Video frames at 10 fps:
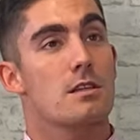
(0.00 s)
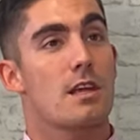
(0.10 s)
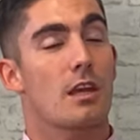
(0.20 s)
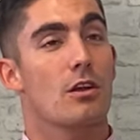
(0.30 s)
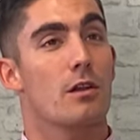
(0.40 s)

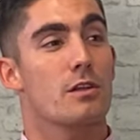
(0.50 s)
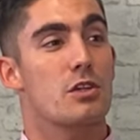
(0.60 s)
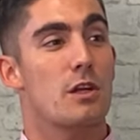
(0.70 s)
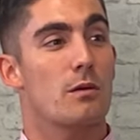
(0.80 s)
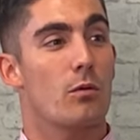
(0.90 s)

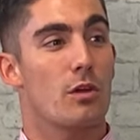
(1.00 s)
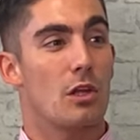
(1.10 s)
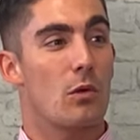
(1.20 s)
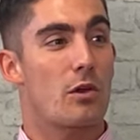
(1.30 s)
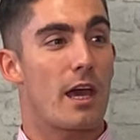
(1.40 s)
Technology, when
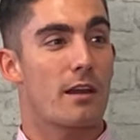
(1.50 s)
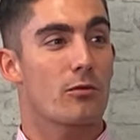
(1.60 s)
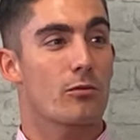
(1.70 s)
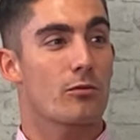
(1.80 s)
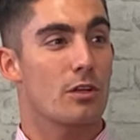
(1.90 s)
you look at it,